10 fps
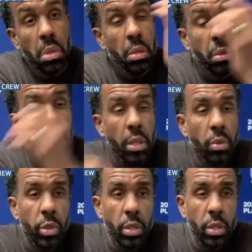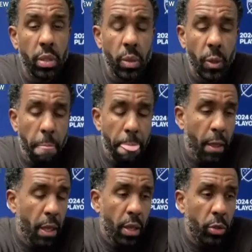and again, we
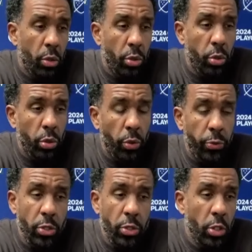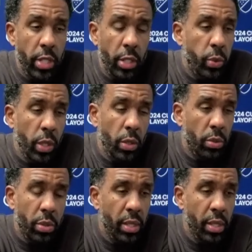the, the, the first goal that we
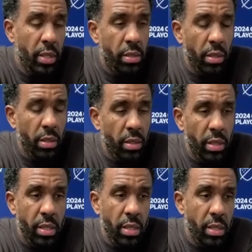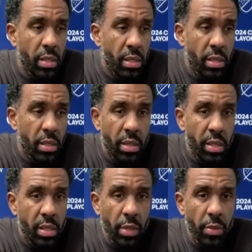conceded, this is
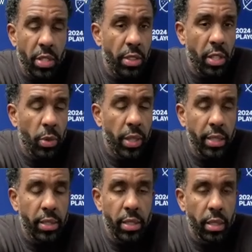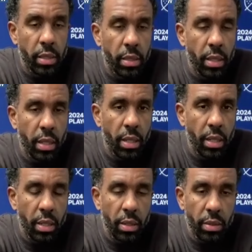there is nothing with tactic.
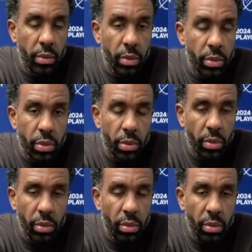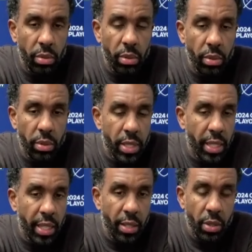Uh, you know, so the, the
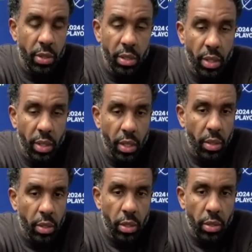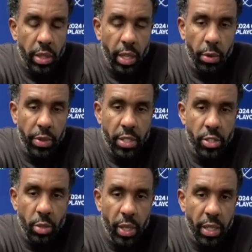second goal in terms of
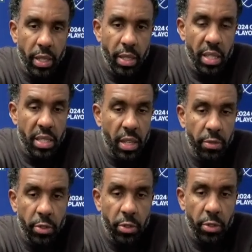decision making, yes, I'll have to